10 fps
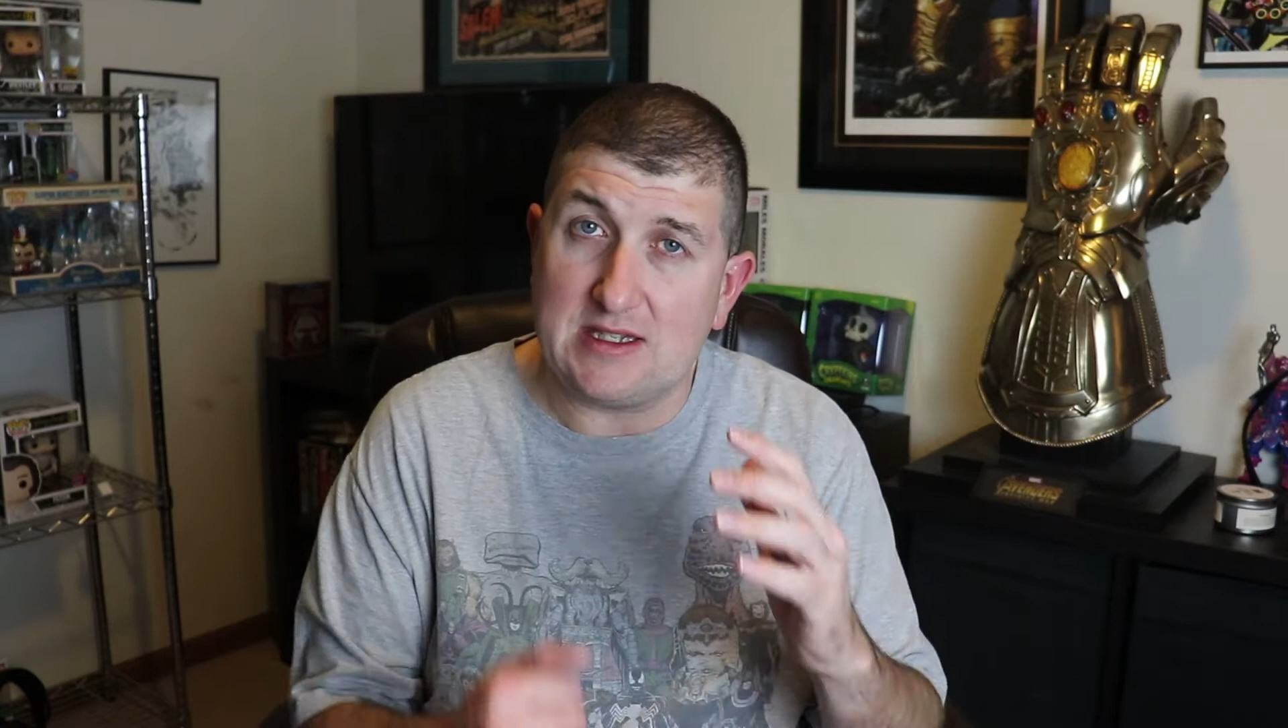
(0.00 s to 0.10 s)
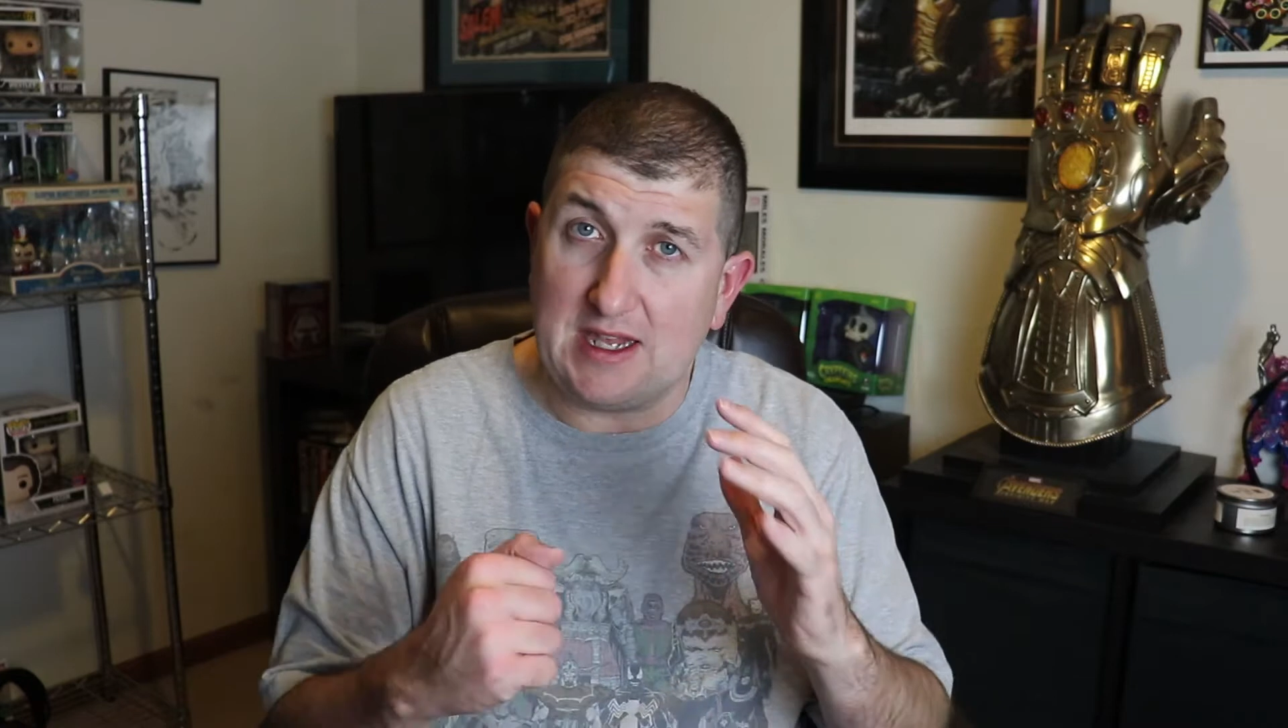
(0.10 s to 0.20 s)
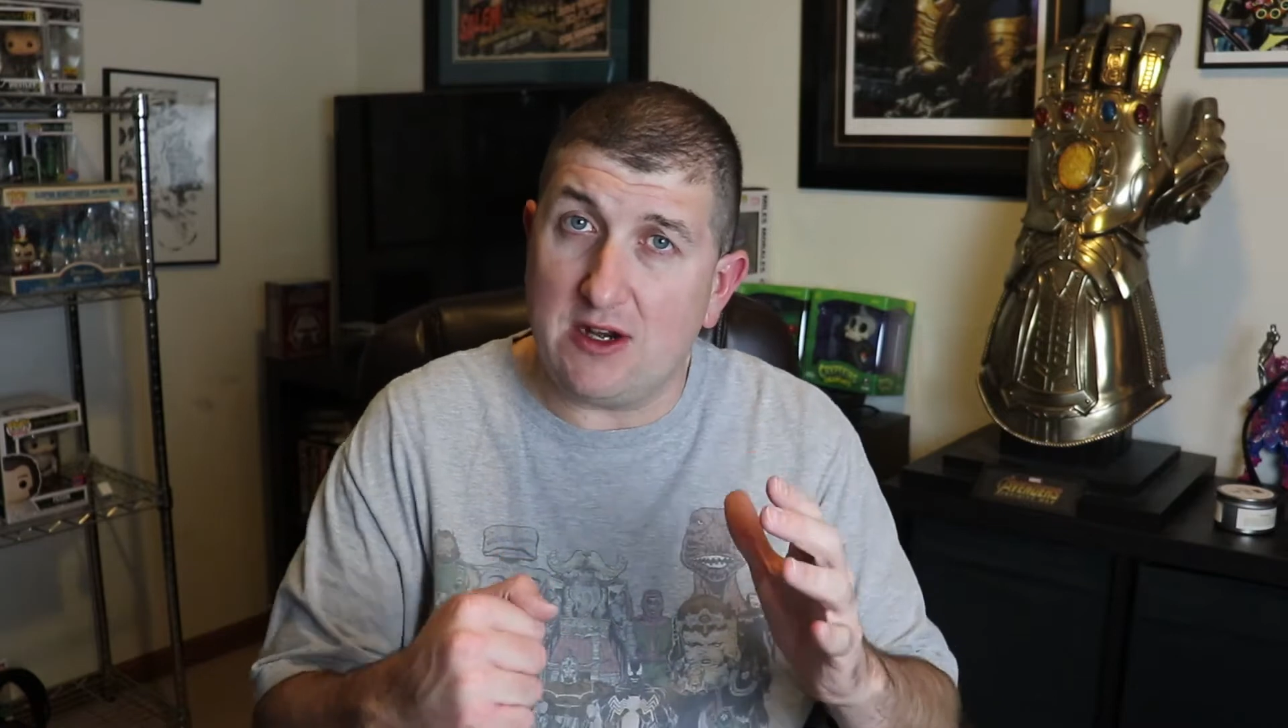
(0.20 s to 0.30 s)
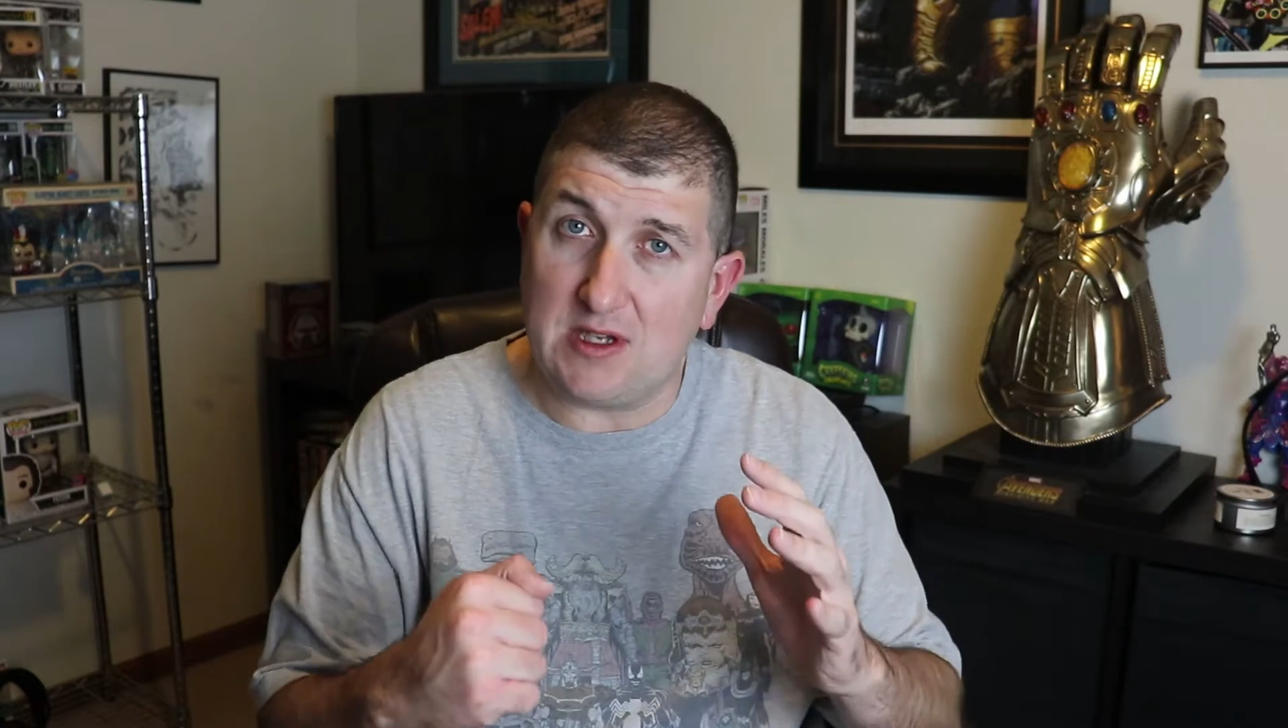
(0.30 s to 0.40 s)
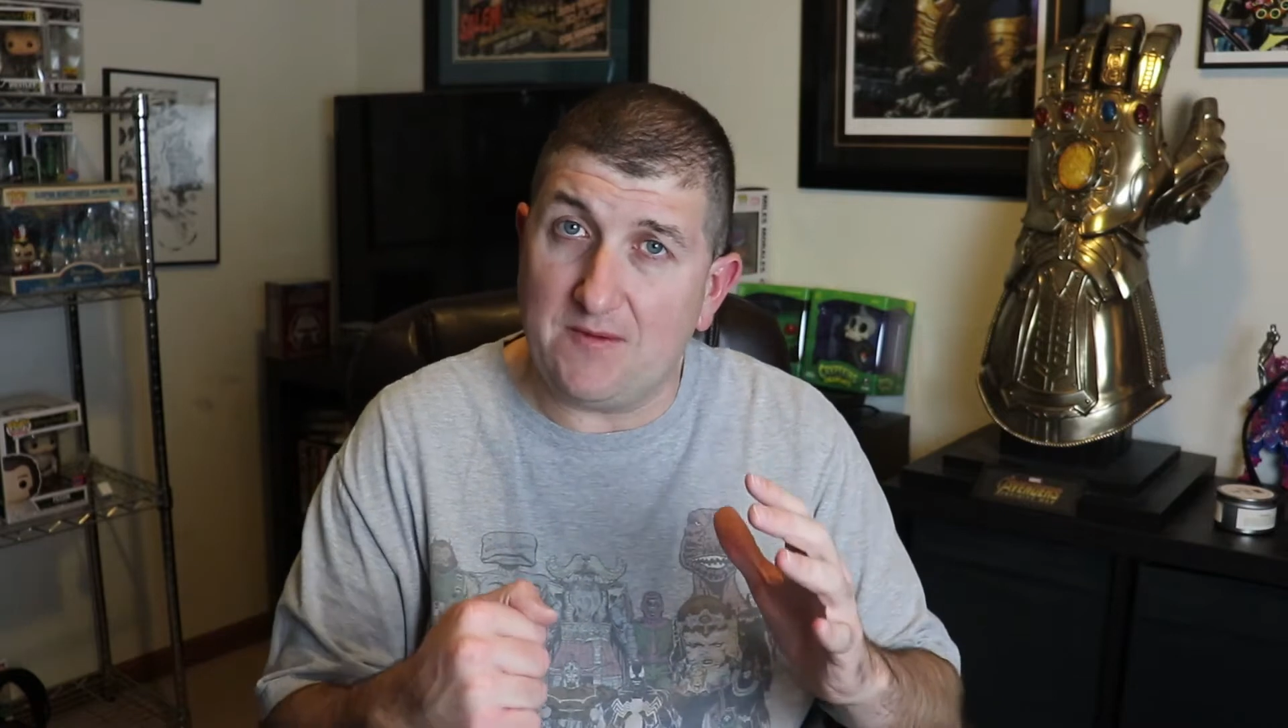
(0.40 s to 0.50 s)

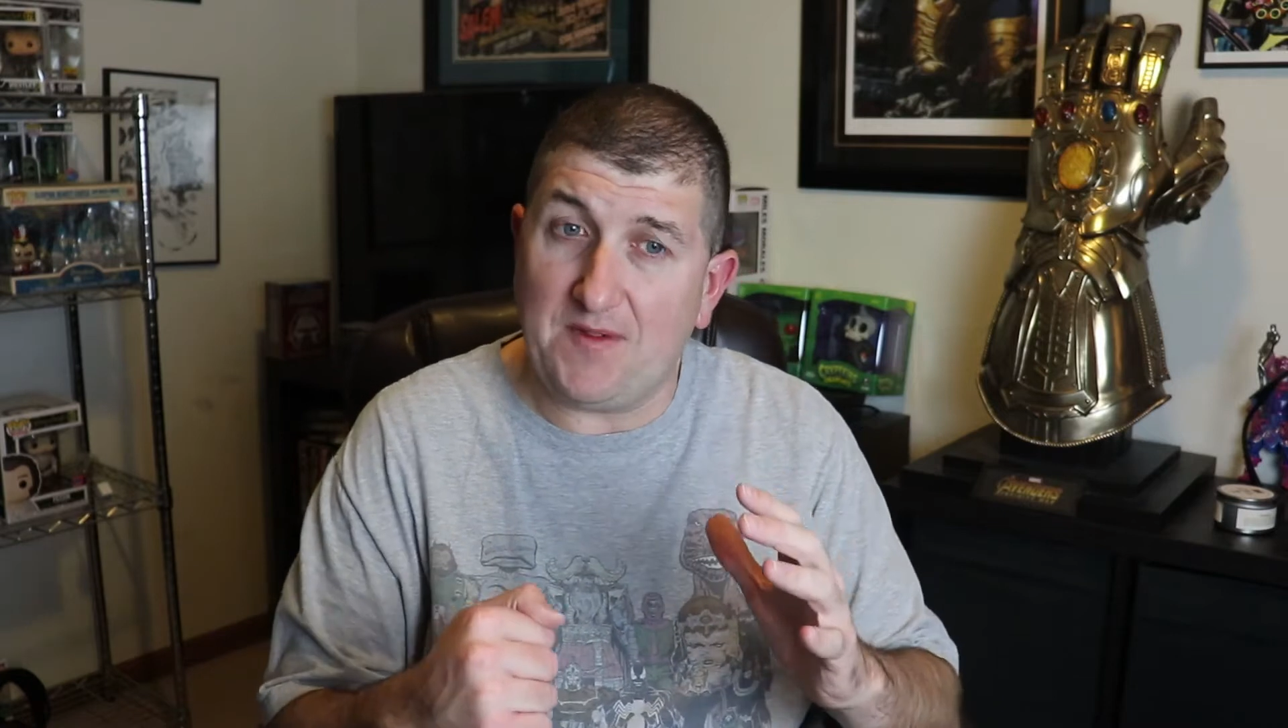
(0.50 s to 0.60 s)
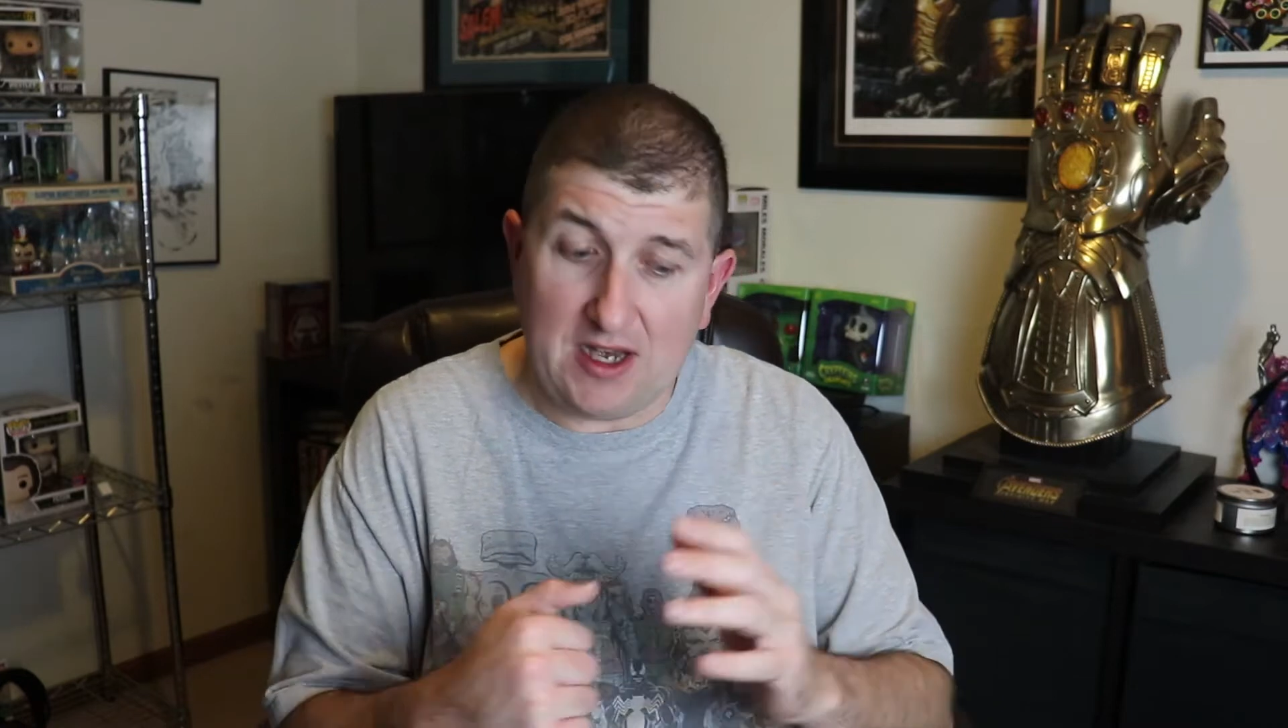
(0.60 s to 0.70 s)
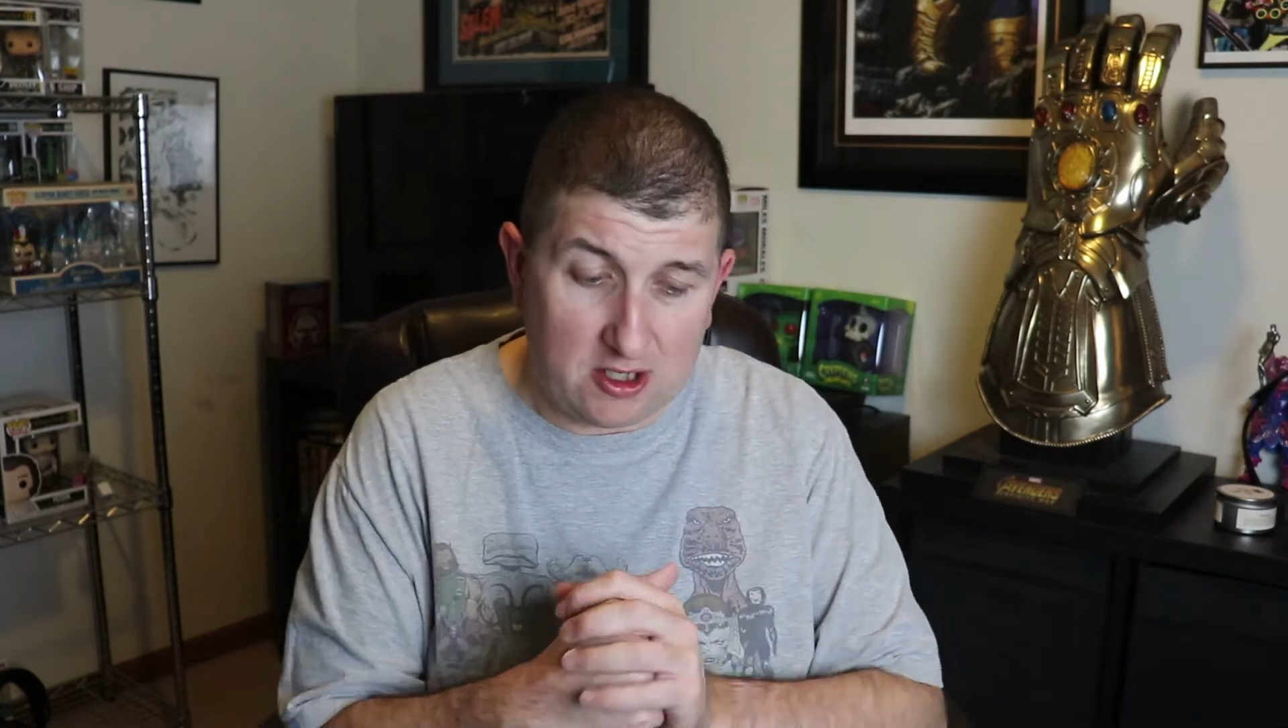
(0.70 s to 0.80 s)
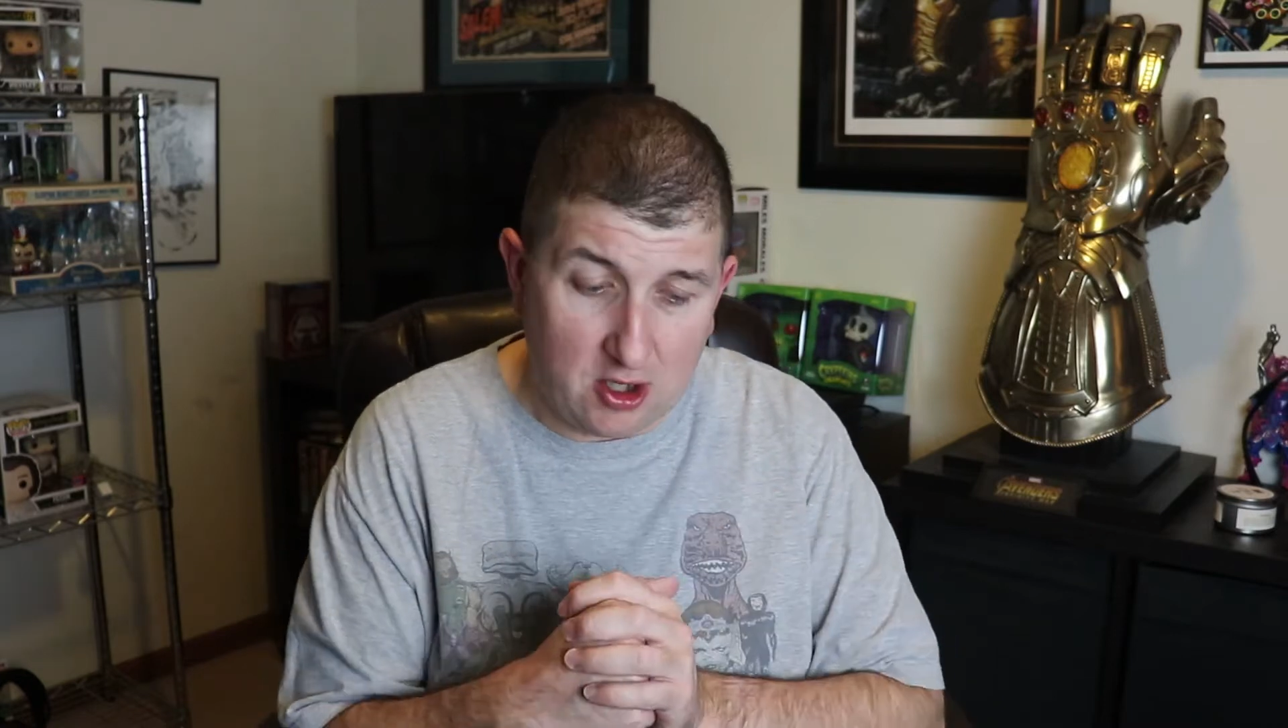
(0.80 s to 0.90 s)
Thanos Infinity